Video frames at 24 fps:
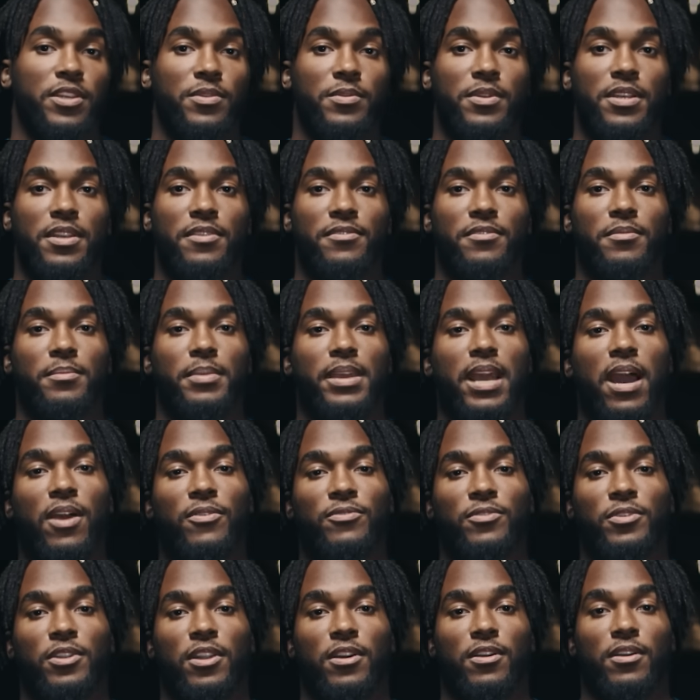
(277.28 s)
you wouldn't even be out
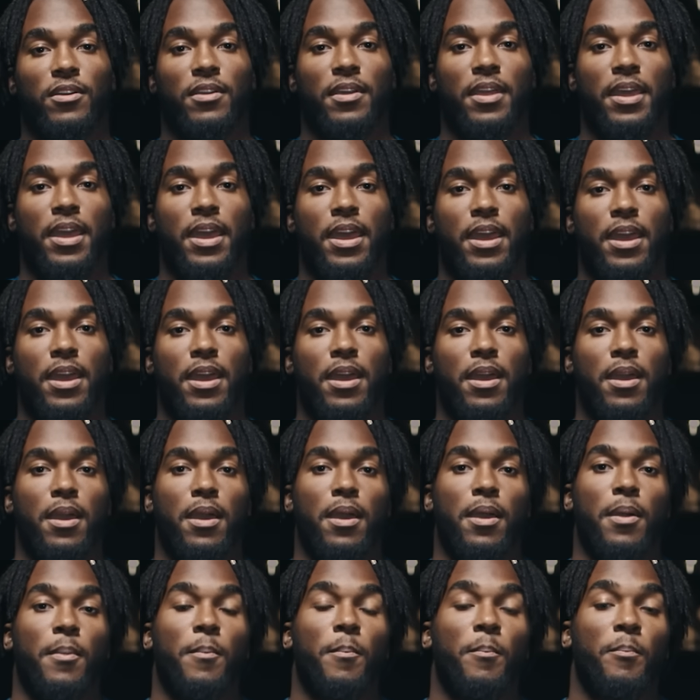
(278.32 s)
for long.
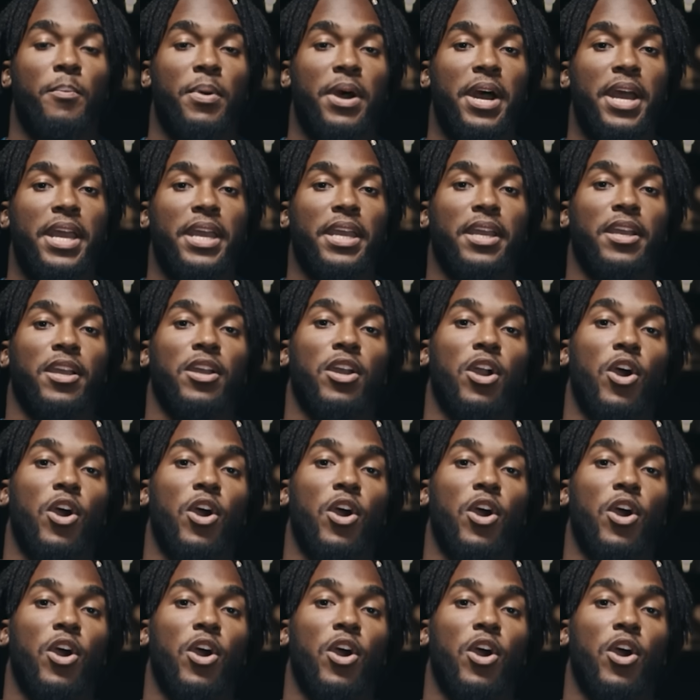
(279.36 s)
But